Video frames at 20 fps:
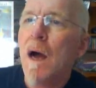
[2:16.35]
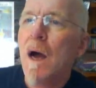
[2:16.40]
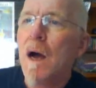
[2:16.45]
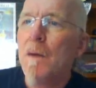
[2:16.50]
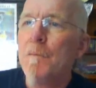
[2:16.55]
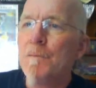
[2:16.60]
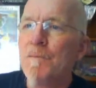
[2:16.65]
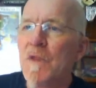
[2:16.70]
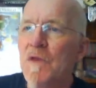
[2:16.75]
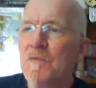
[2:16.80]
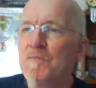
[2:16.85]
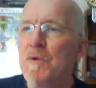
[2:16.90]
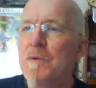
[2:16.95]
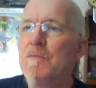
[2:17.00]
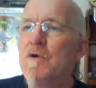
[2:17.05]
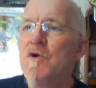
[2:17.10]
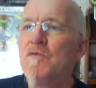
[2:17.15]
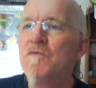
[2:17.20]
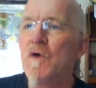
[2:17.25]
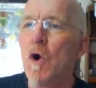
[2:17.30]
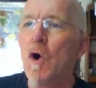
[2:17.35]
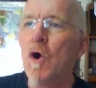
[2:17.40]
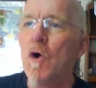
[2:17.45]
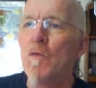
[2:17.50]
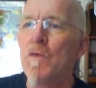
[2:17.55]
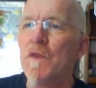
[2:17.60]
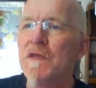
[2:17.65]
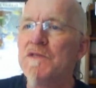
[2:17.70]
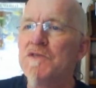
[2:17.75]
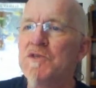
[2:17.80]
If we move
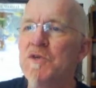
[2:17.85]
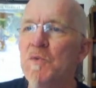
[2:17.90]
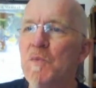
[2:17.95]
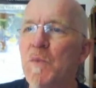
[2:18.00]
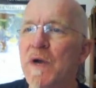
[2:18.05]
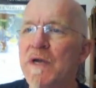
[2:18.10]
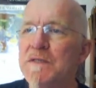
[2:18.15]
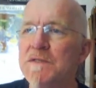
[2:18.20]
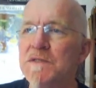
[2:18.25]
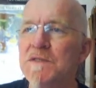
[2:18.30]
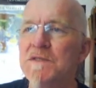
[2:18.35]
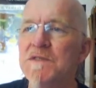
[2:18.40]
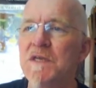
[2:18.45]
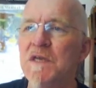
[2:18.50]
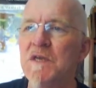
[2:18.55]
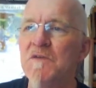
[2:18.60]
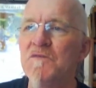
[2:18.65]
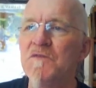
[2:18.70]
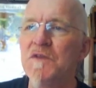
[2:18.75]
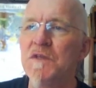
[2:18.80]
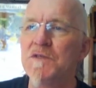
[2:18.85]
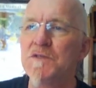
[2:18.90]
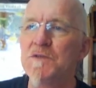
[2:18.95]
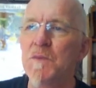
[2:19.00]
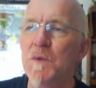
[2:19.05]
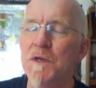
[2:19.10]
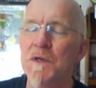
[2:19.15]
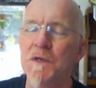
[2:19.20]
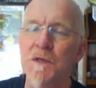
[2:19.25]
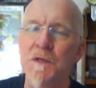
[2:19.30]
on into Wednesday of
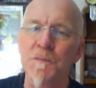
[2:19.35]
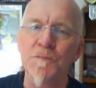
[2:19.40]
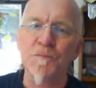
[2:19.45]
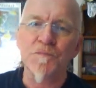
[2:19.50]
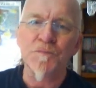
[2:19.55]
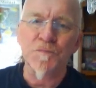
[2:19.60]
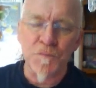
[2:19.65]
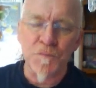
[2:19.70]
this week.